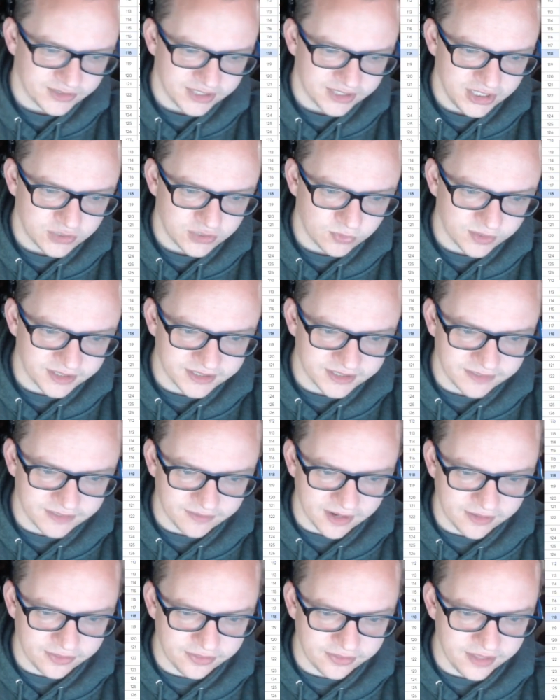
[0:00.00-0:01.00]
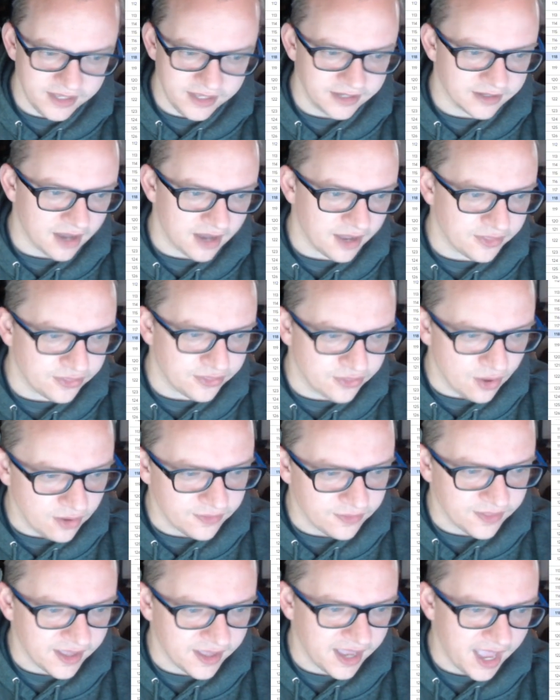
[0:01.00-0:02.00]
Each one is different. I
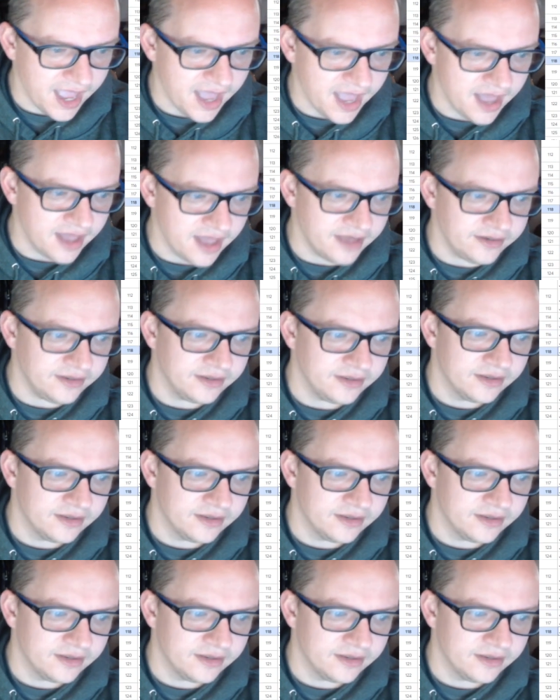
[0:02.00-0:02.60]
thought they had